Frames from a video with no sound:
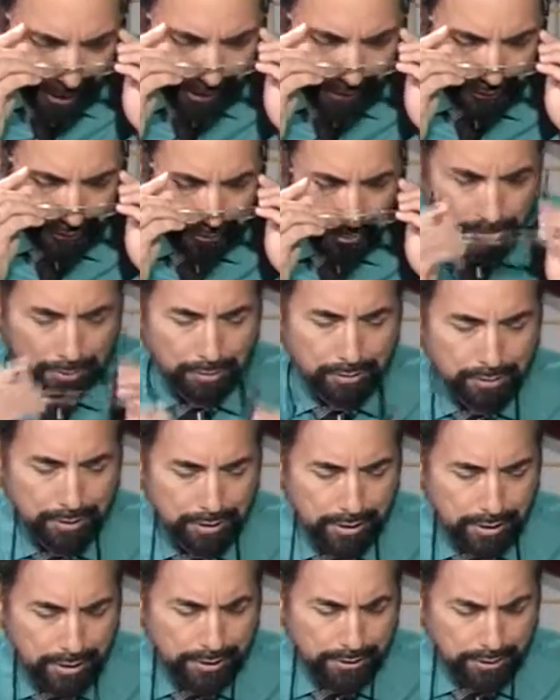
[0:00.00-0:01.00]
soul,
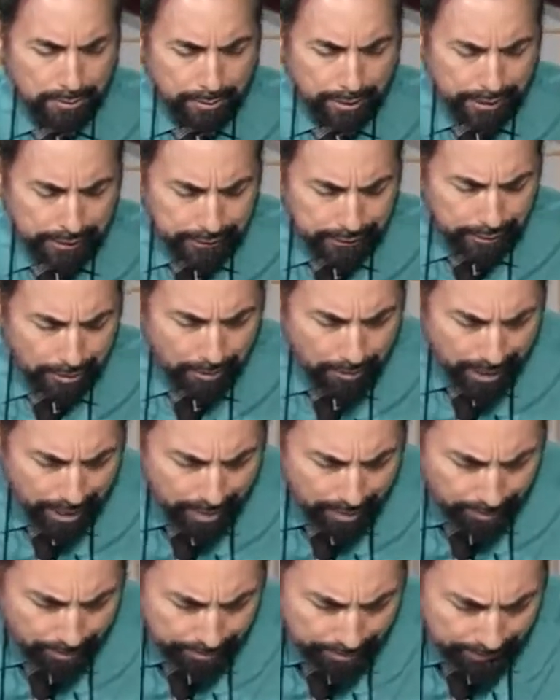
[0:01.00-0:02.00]
there is no
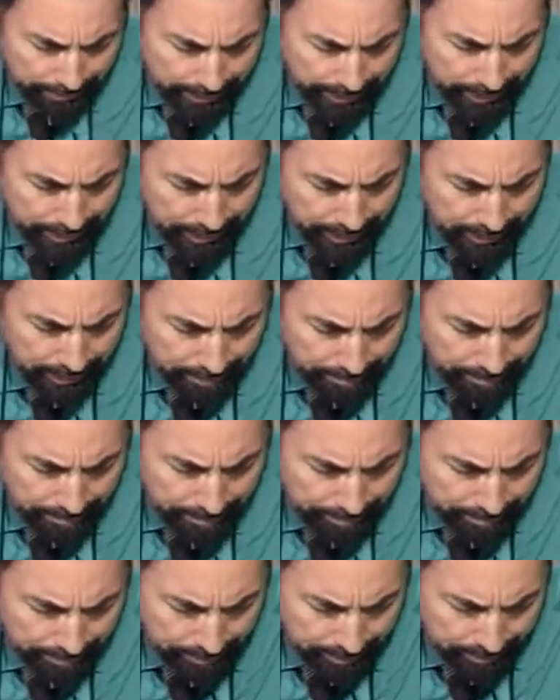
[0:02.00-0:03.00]
help in
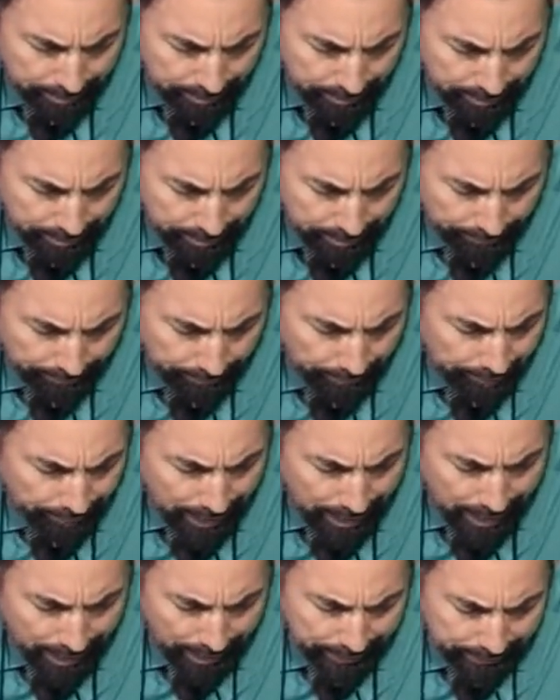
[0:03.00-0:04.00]
him from
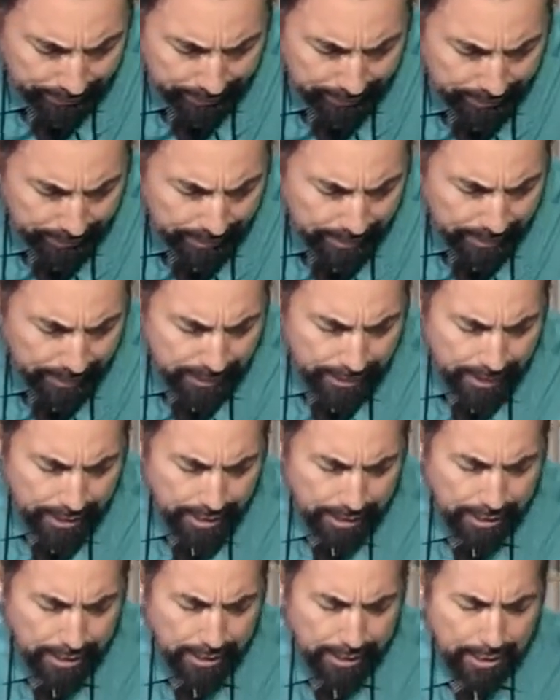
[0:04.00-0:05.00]
God.
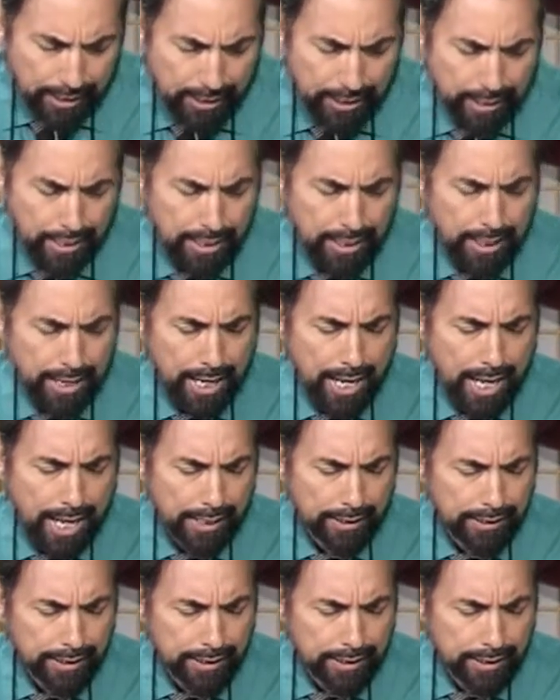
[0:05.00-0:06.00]

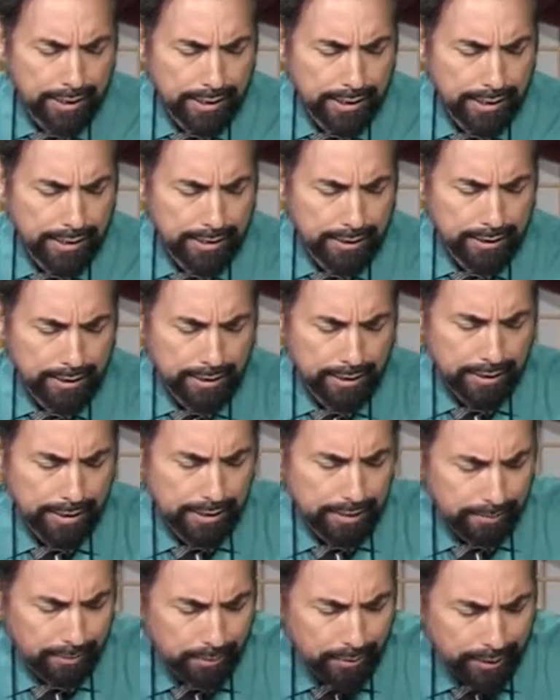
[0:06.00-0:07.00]
And
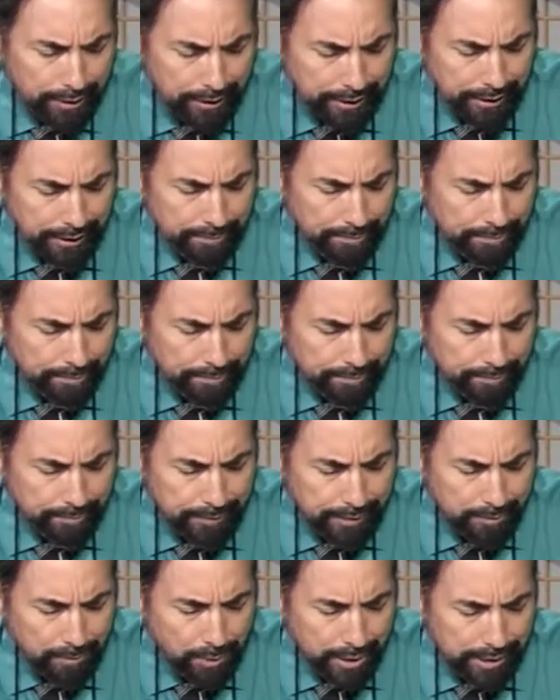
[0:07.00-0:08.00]
really,
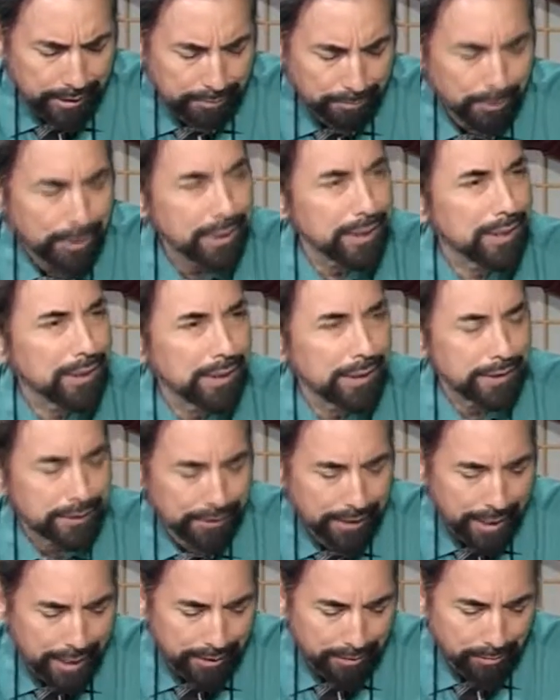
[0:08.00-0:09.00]
what it really is
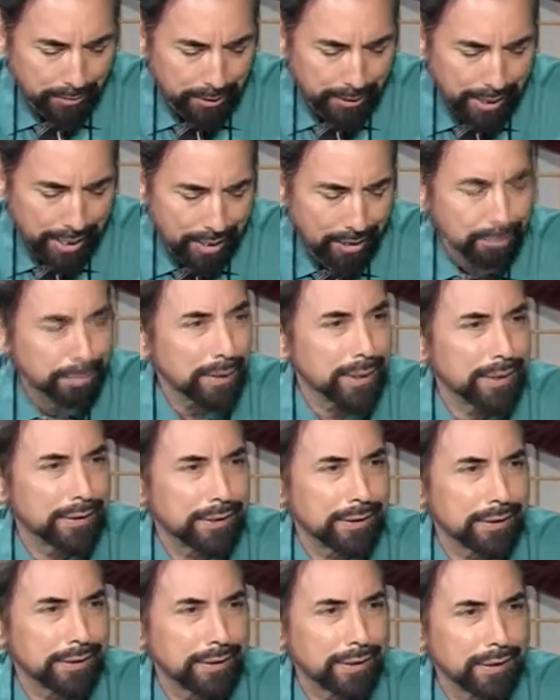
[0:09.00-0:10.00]
saying, the word help
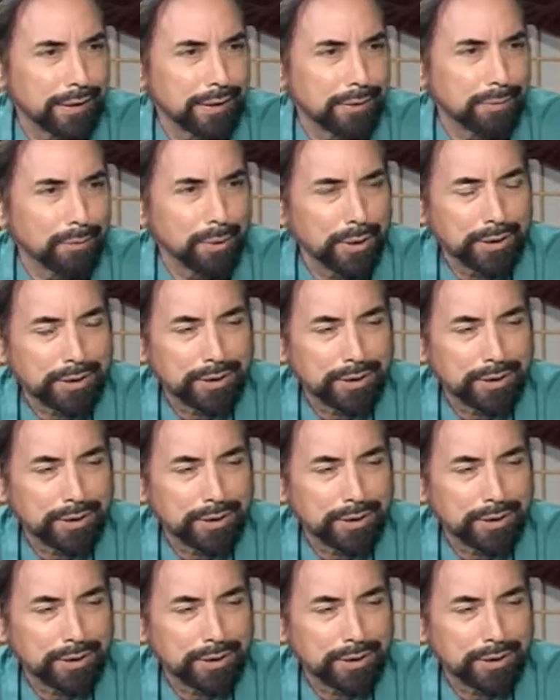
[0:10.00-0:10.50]
is the word